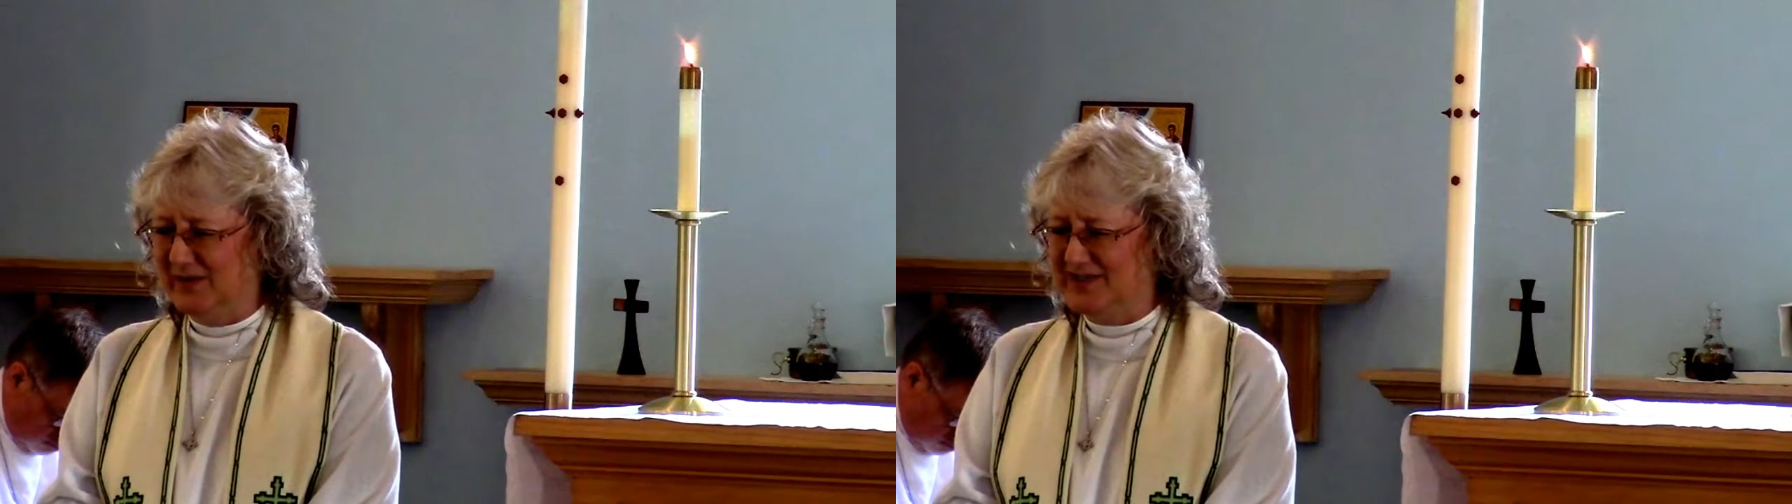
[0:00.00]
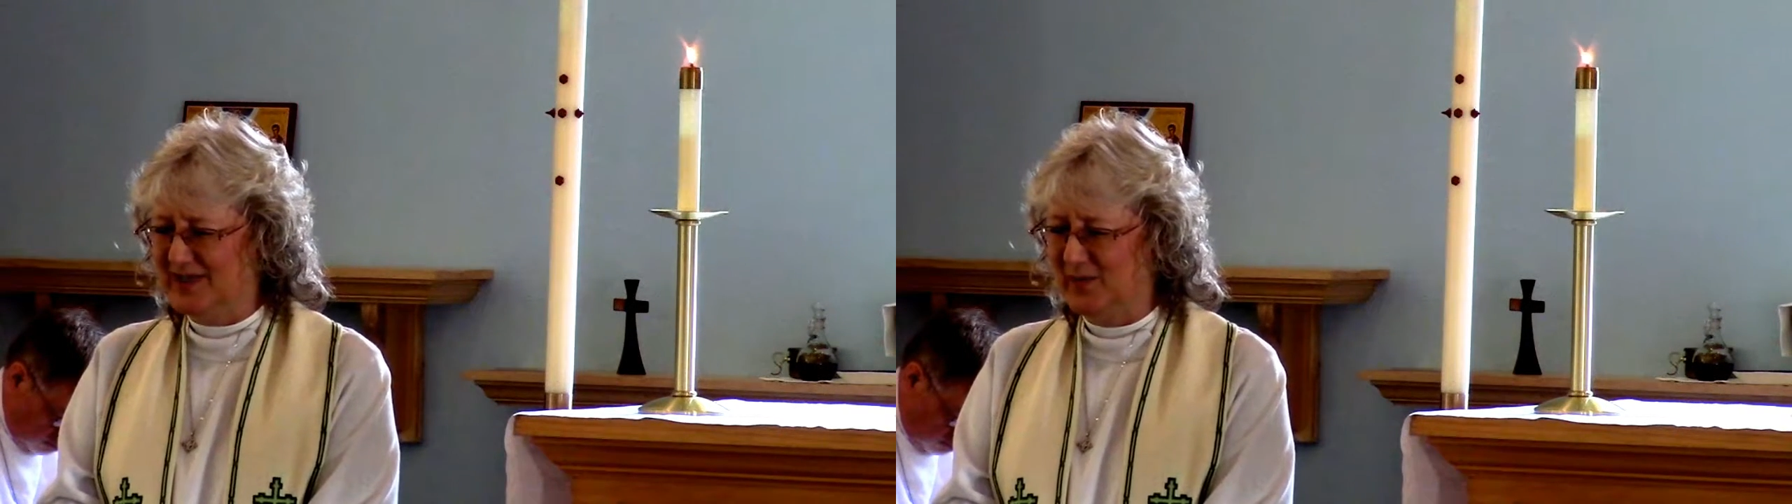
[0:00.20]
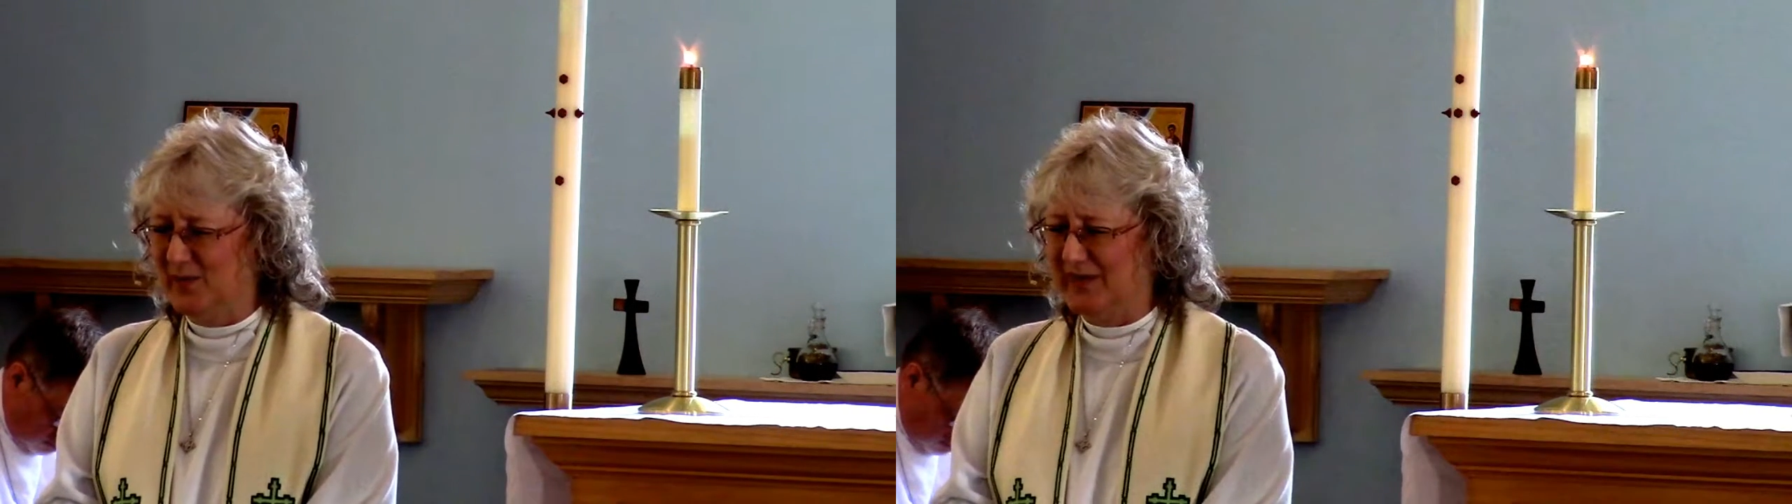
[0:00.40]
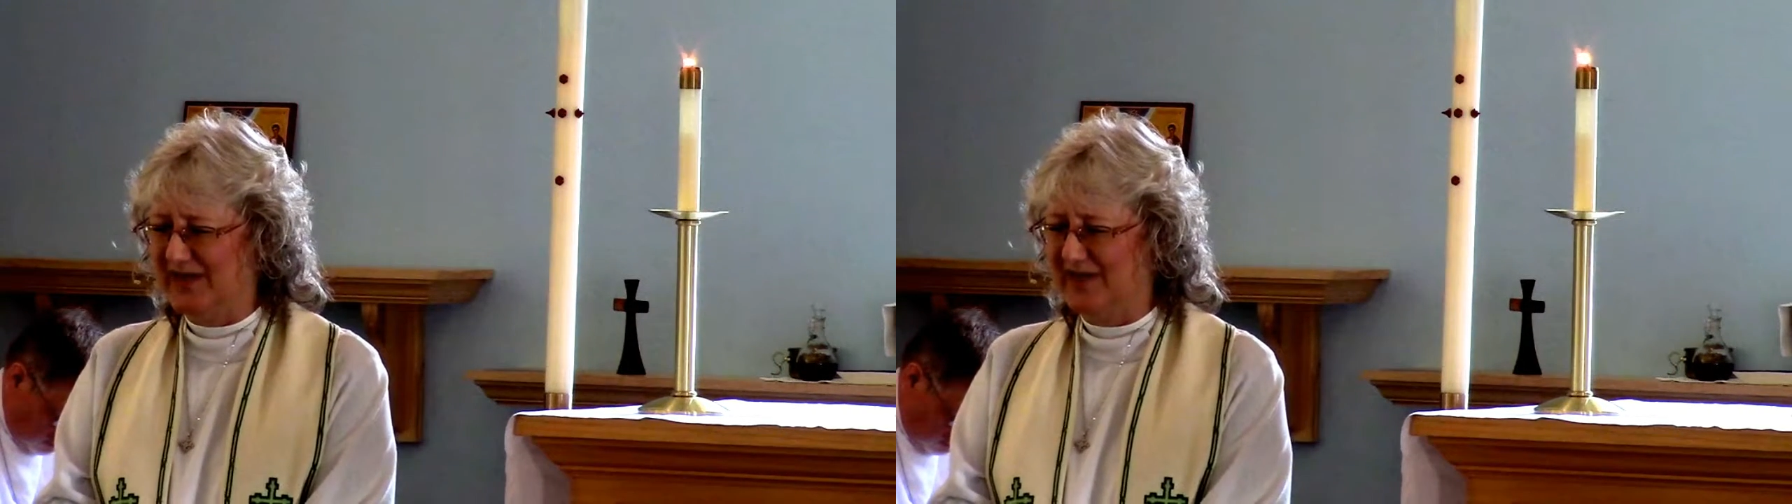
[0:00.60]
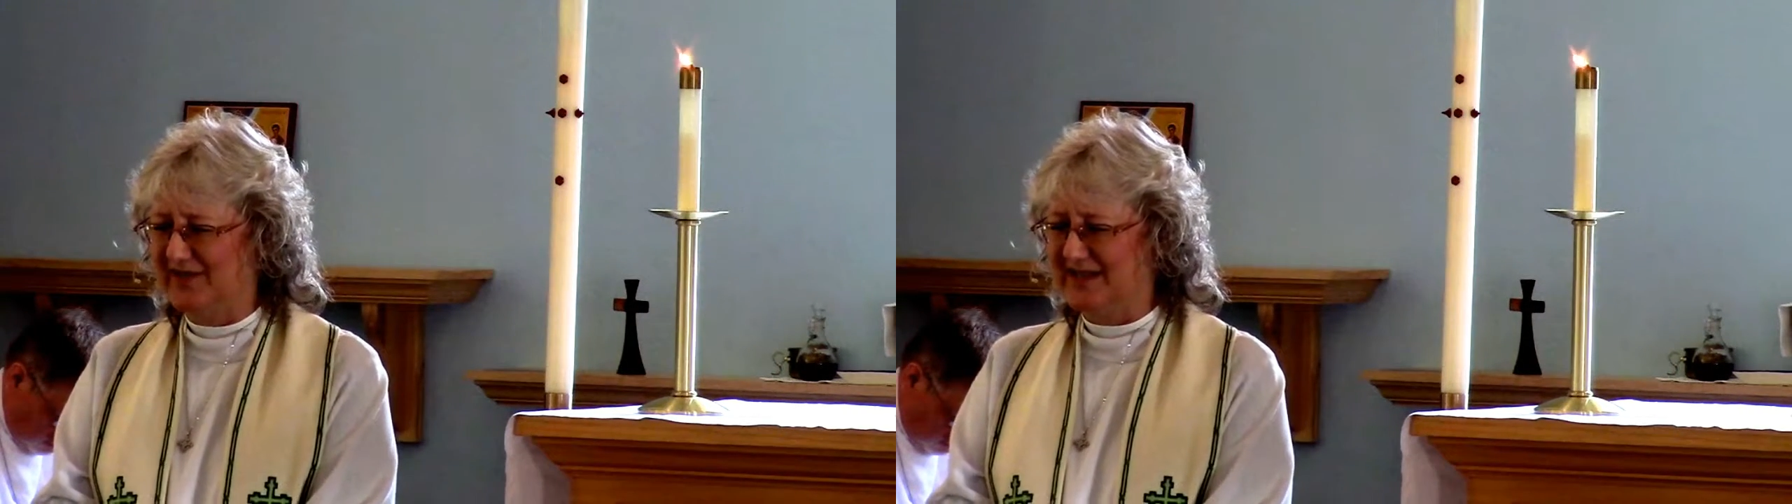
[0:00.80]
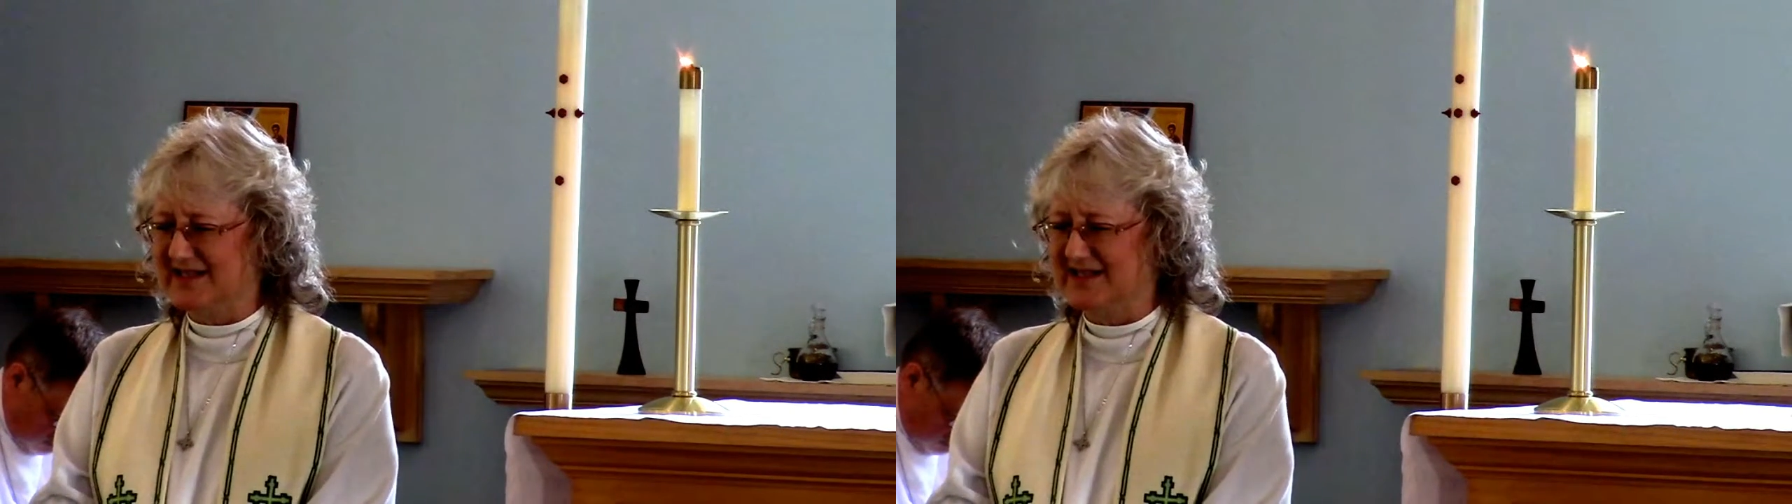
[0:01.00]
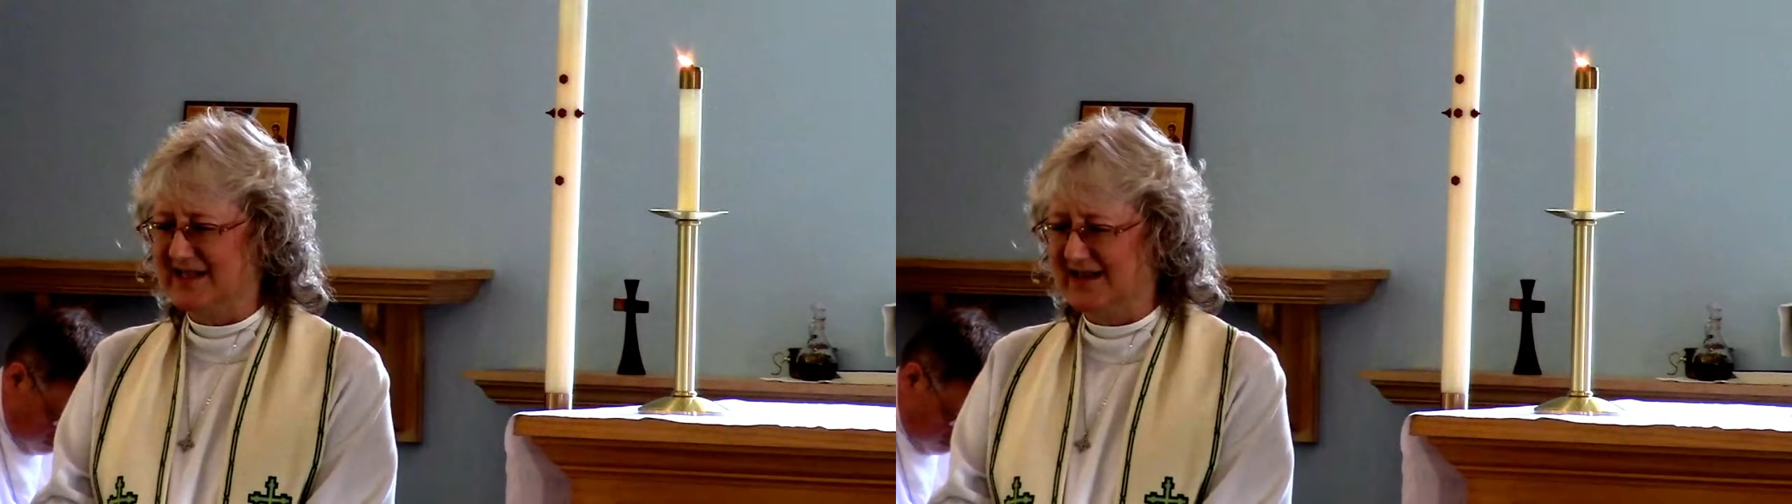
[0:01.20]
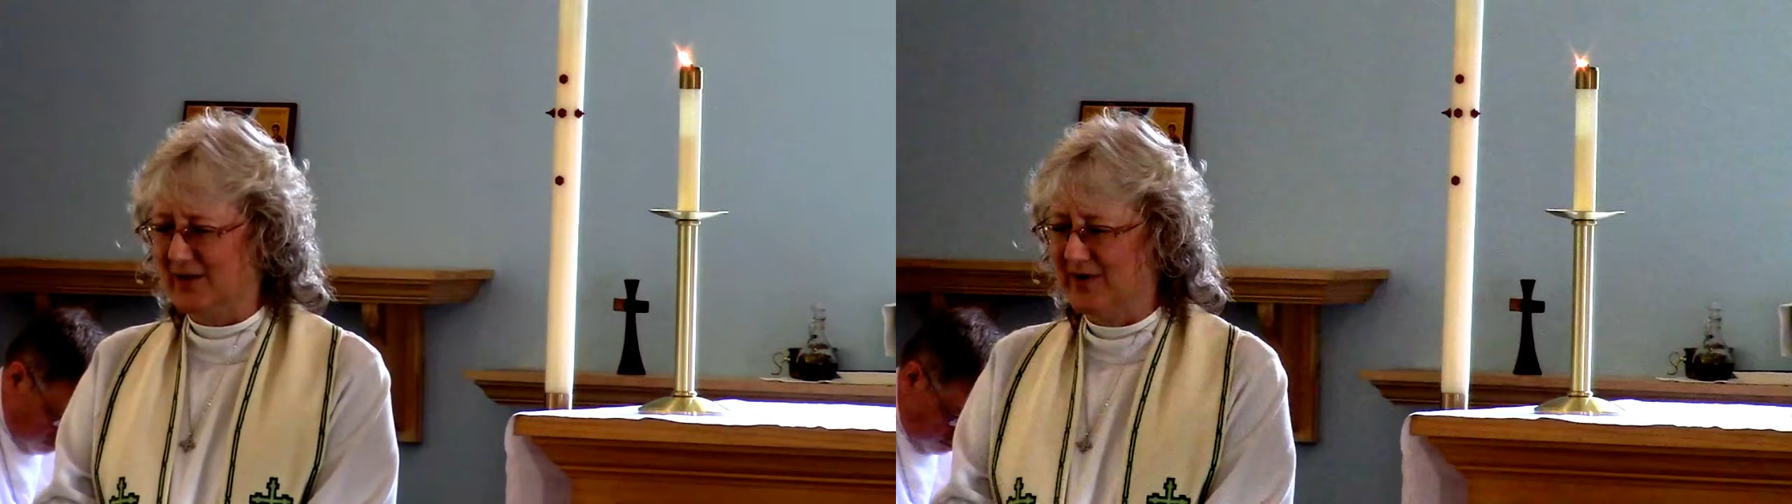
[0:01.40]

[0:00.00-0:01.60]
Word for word: When someone we love gets sick,